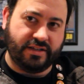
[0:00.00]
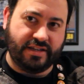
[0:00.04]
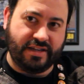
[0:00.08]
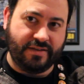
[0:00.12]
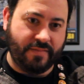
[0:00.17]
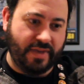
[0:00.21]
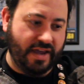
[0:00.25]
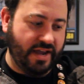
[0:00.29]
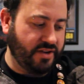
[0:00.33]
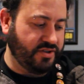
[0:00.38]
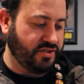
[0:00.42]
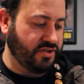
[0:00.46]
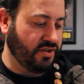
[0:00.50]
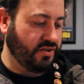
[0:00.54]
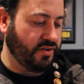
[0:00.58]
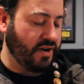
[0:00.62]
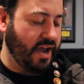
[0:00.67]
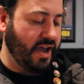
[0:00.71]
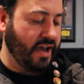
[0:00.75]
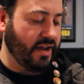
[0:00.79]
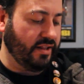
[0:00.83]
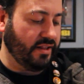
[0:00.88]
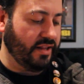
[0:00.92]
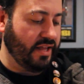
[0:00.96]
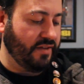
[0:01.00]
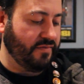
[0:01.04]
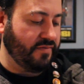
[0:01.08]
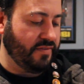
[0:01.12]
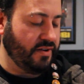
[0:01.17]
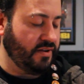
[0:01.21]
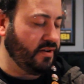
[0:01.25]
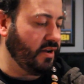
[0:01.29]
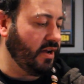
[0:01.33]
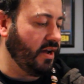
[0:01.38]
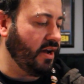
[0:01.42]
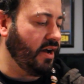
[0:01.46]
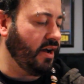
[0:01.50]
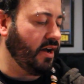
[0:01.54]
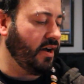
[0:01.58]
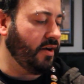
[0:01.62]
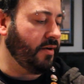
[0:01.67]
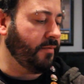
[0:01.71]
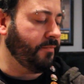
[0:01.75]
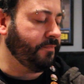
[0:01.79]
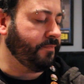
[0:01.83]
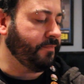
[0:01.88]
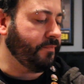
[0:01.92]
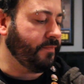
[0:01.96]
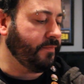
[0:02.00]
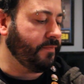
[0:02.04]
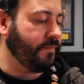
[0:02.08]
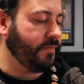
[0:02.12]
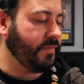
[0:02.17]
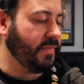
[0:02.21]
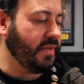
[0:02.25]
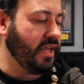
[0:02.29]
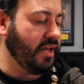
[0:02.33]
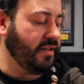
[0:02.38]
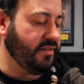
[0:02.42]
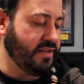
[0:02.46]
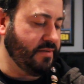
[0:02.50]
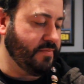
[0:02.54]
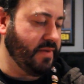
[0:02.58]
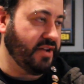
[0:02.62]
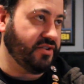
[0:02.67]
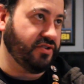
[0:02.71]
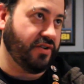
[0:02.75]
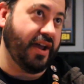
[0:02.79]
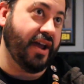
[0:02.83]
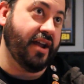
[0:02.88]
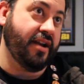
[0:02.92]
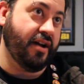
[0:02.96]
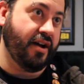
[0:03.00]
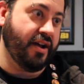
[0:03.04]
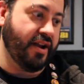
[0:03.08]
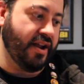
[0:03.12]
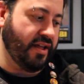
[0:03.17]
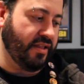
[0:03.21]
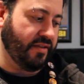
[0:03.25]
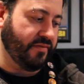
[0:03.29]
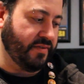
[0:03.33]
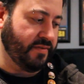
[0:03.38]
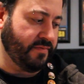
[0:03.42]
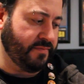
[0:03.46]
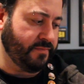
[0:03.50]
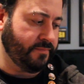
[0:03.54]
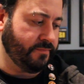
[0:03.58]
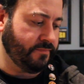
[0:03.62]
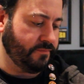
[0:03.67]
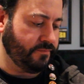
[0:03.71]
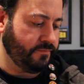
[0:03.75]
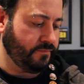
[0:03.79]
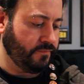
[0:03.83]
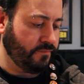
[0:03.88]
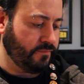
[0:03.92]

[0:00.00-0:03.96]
major, add 11, yeah, D major, add 9, add 11.